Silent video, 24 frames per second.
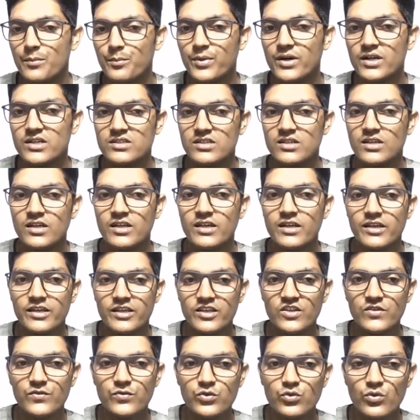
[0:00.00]
But
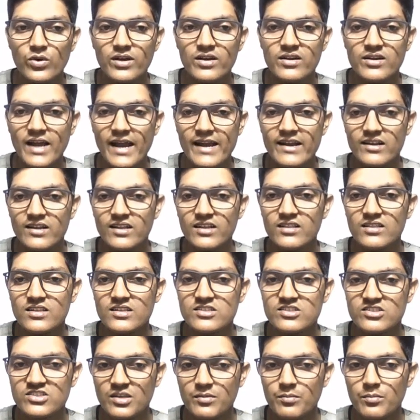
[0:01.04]
if you are writing the
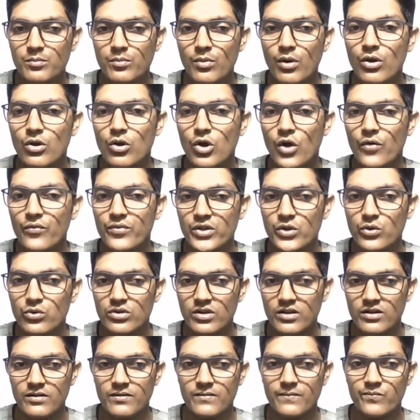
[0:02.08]
symbol of
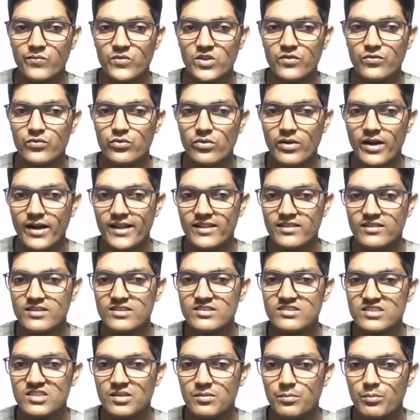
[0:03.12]
Newton, if you are writing the
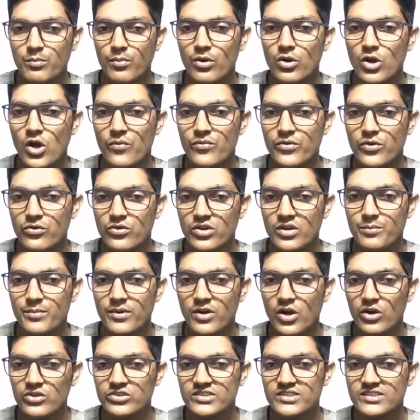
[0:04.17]
symbol of Newton
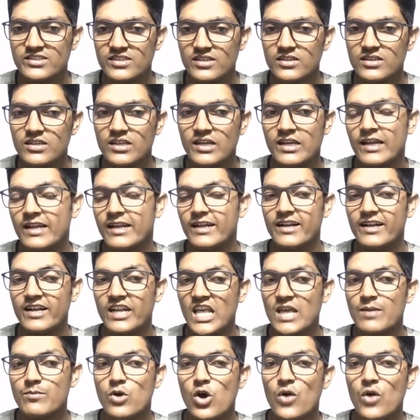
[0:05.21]
because it's a
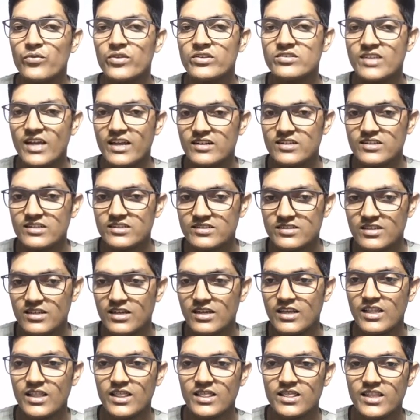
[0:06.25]
name of the scientist,
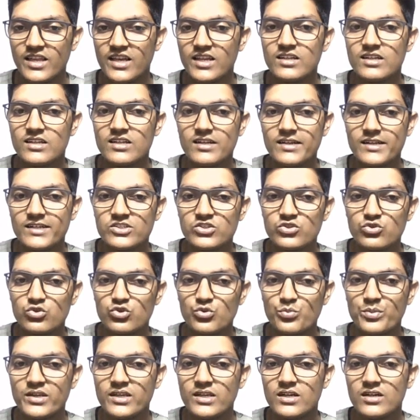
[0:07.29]
then it should
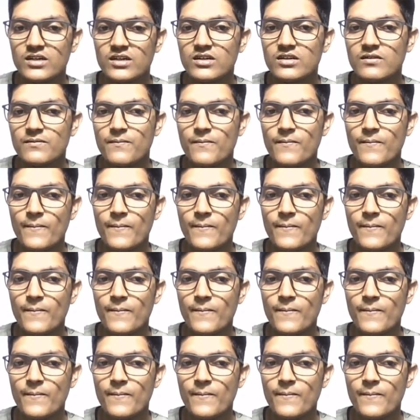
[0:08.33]
be a